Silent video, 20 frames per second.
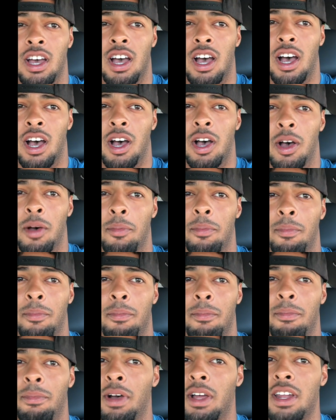
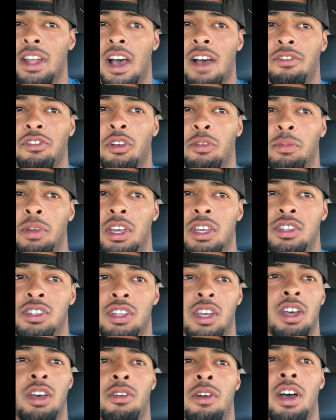but not for me.
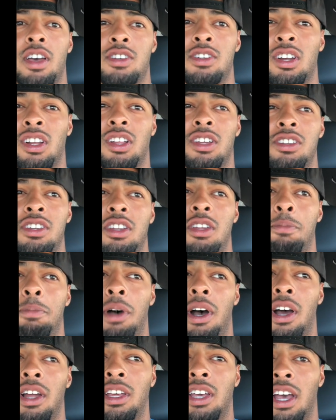So I started listening to
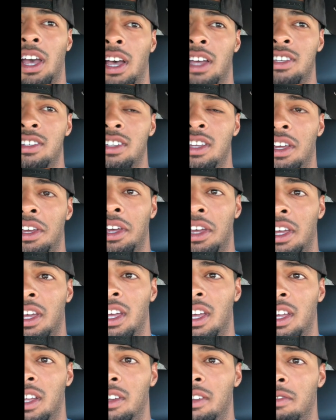podcasts,
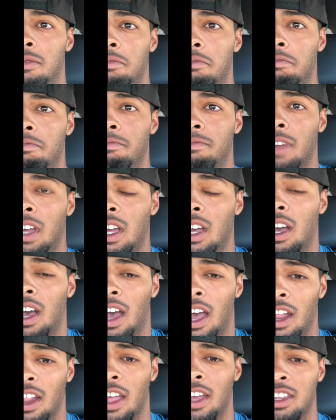and
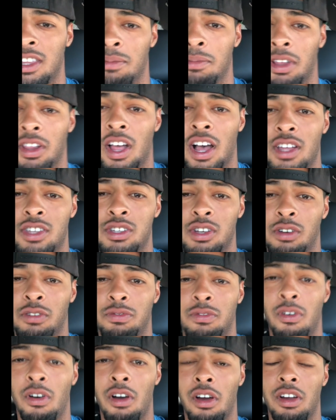I like them a lot so
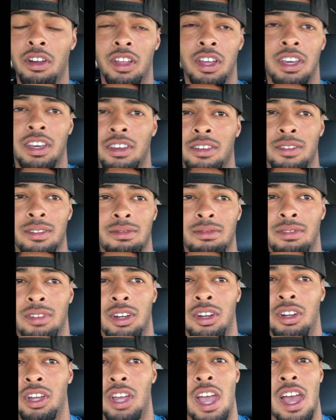far. Like,
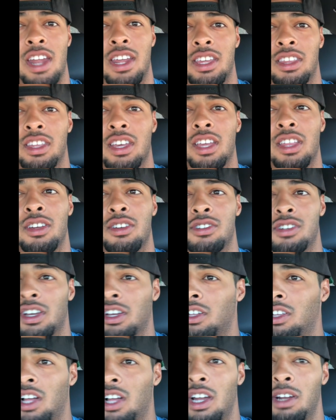literally anything. There's
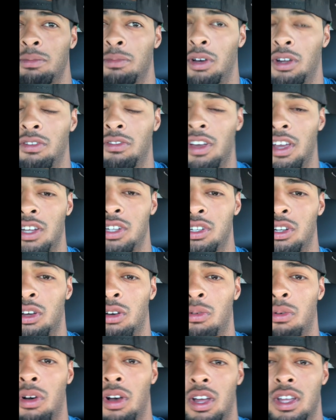like a lot of
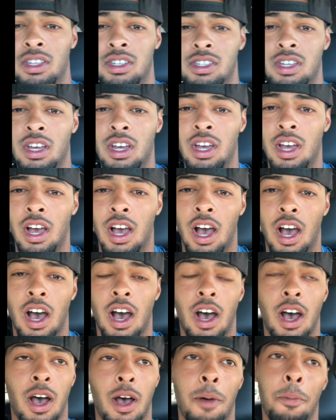motivational ones.
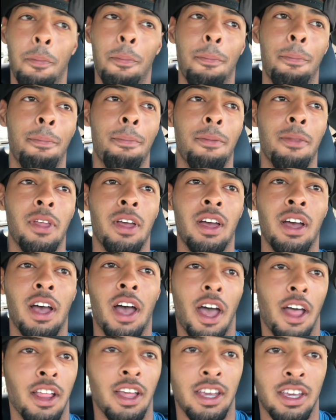I
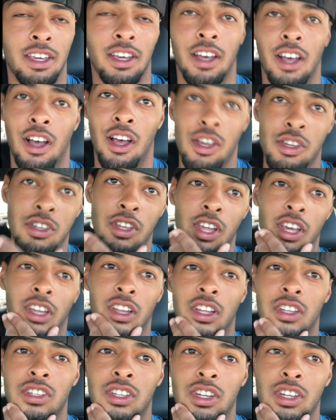also like
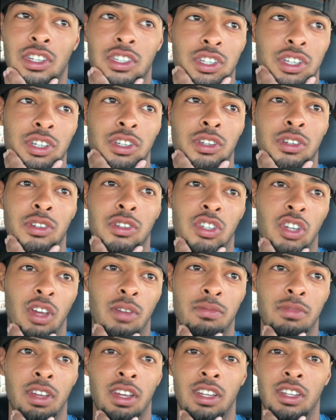listening to
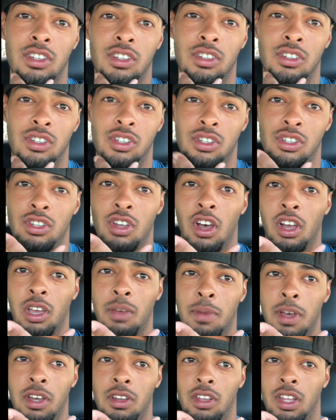some that just talk
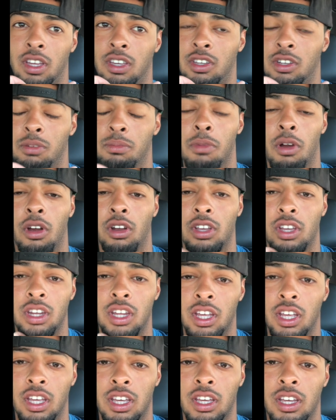about like your
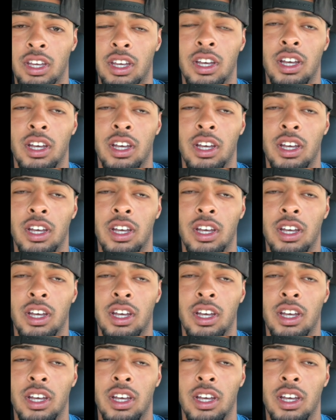marketing.